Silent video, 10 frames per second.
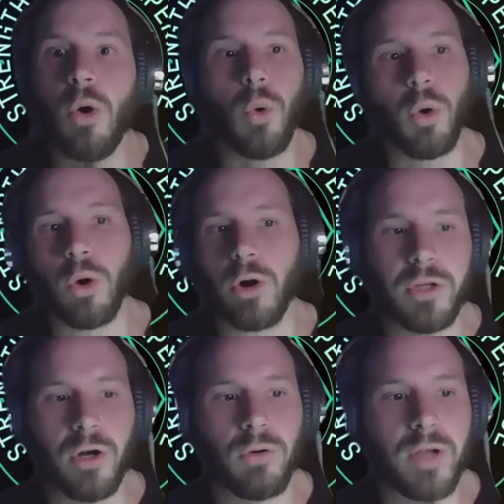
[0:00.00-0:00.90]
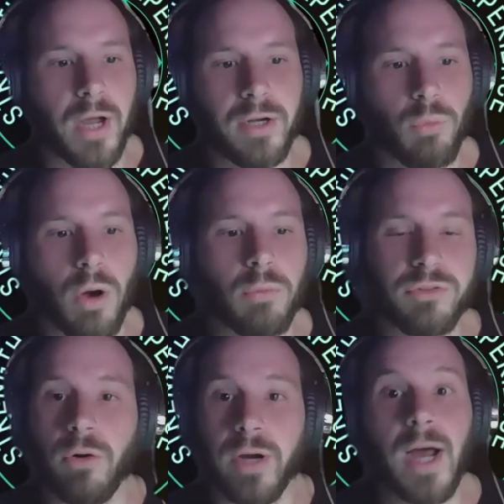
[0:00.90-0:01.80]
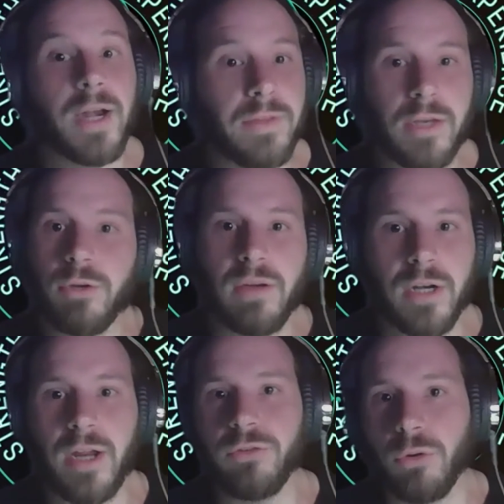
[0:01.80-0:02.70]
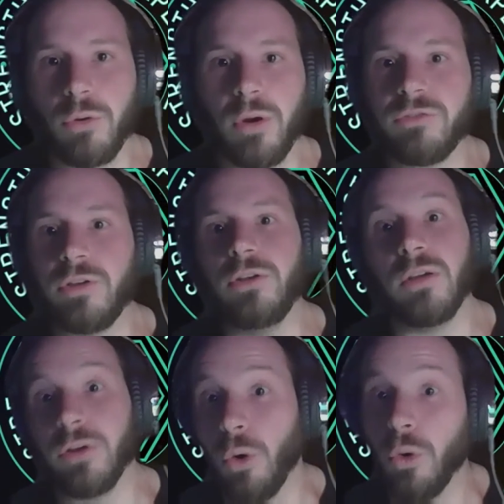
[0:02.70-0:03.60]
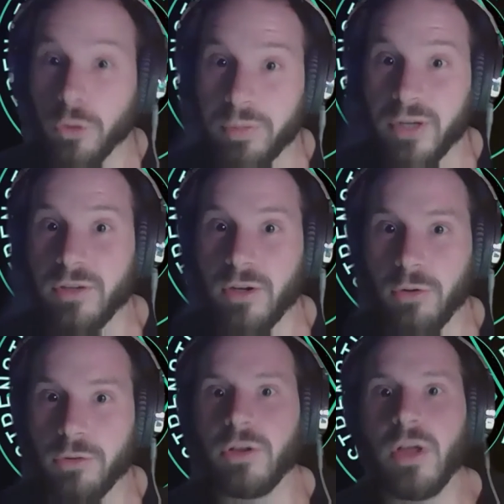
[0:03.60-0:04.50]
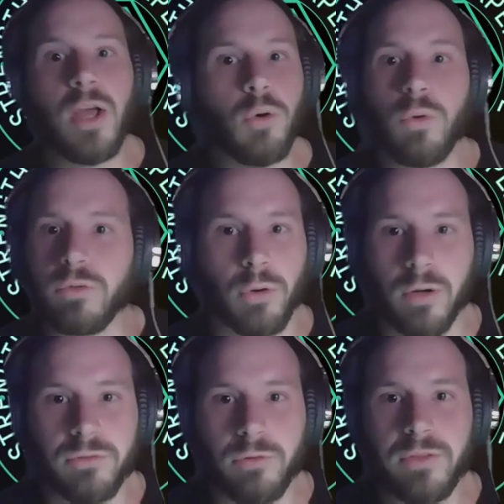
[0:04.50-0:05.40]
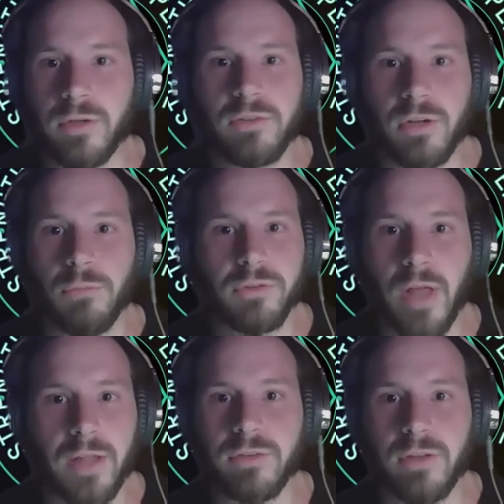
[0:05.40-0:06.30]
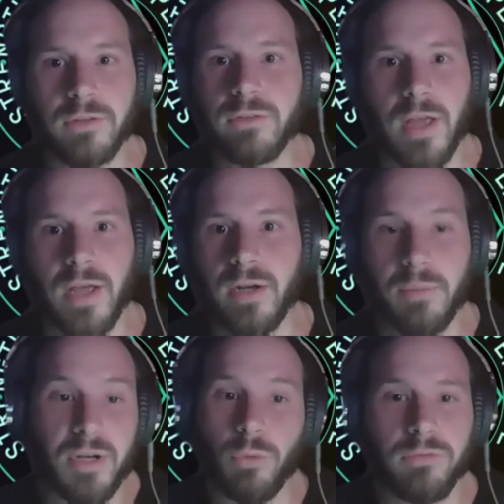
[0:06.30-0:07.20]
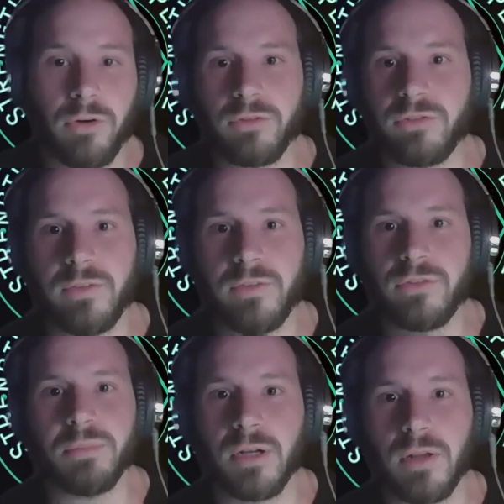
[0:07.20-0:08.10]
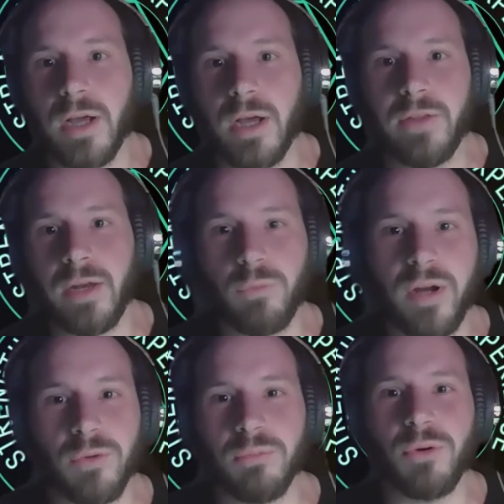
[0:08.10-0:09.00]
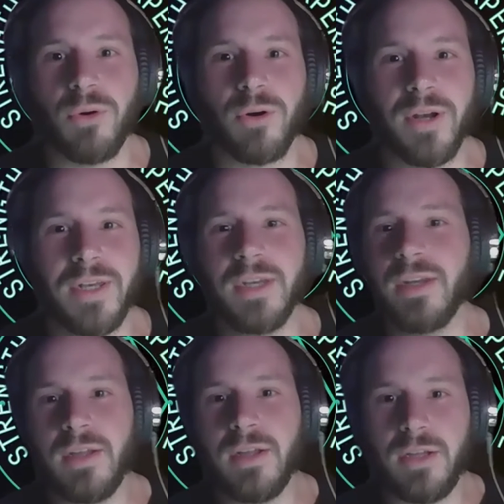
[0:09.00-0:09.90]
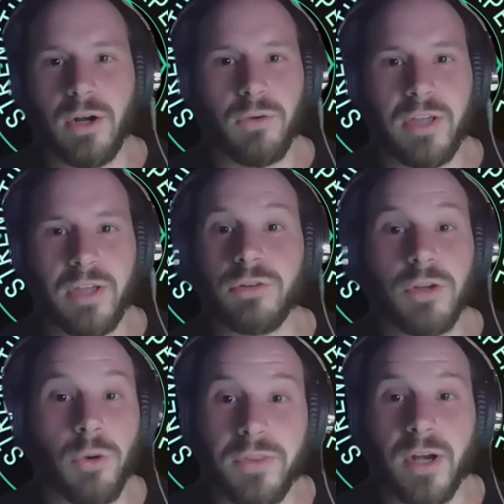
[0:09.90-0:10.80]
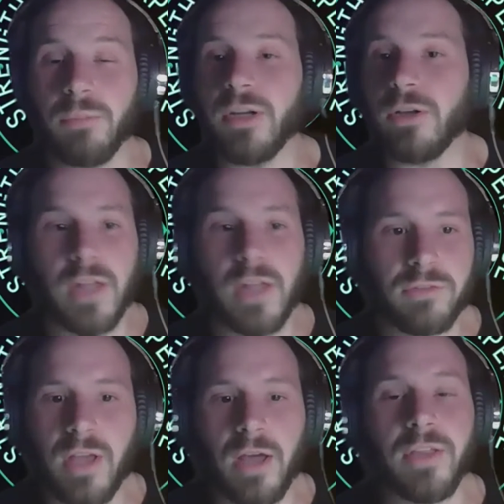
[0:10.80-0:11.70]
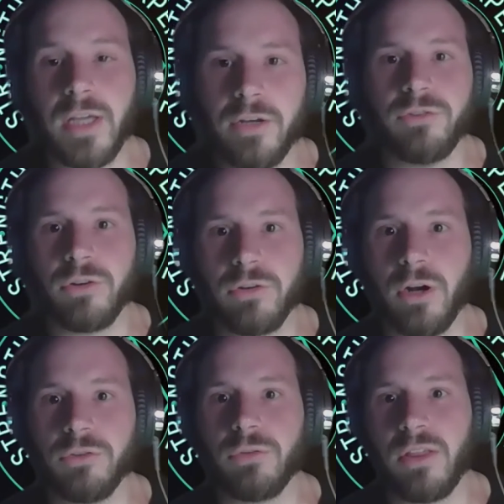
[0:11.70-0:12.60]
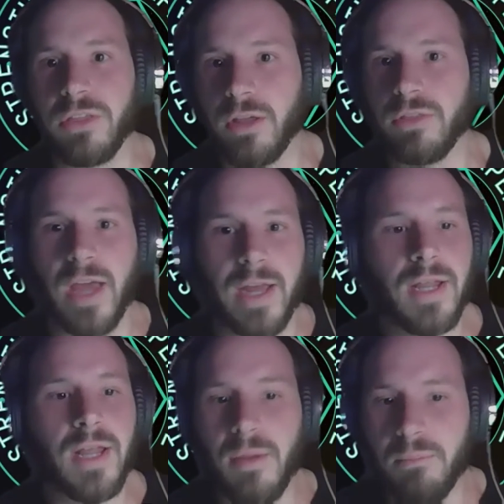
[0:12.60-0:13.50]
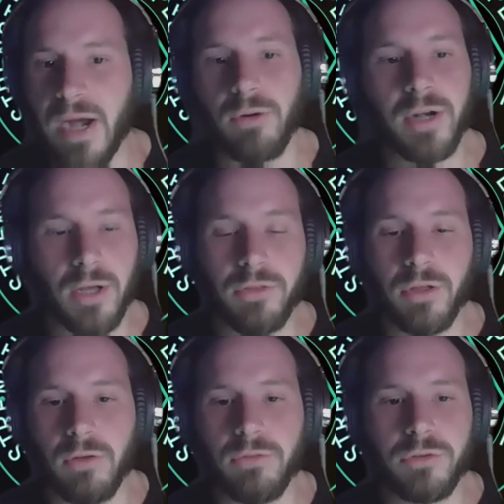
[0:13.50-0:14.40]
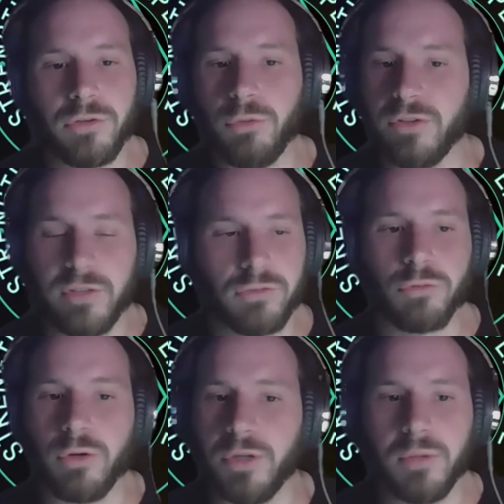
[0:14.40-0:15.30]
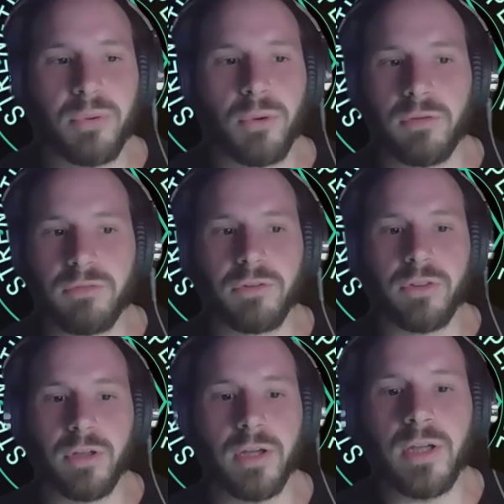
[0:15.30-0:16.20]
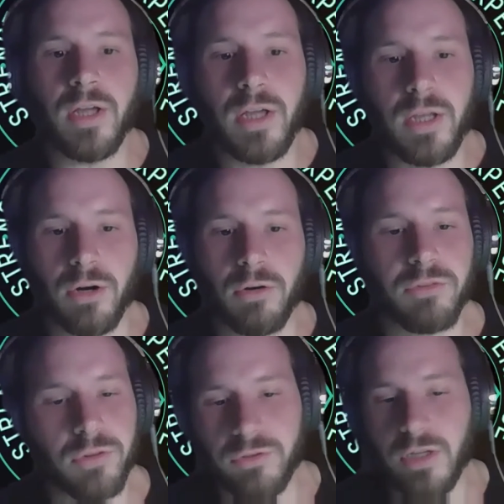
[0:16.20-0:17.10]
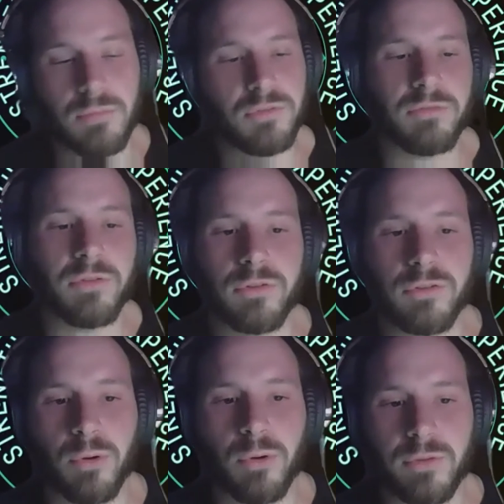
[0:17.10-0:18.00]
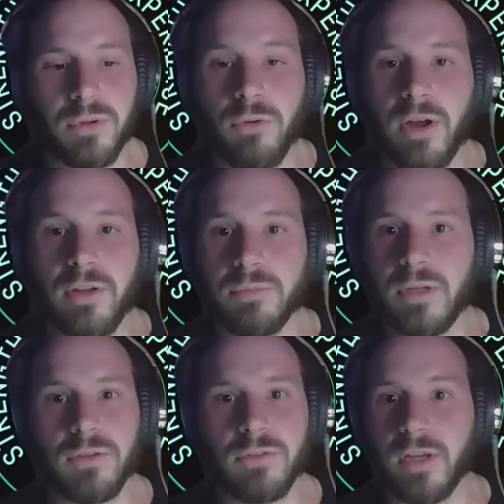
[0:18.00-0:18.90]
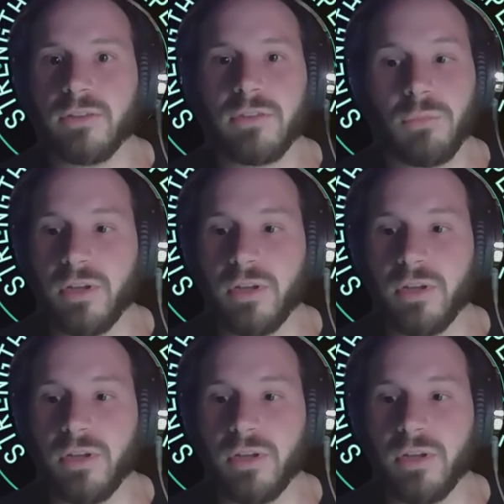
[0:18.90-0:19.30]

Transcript: or, you know, kind of what was going on. And then you have that age old question. You have an older pitching coach who thought strength and conditioning was nonsense. And I mean, one of ours said they should put a lock on that weight room door, and, you know, they shouldn't go in there because that's how they get injured, you know? So I think that marrying of the, of the two is extremely important for the, you know, for the teams and for the sport to progress, because like I said,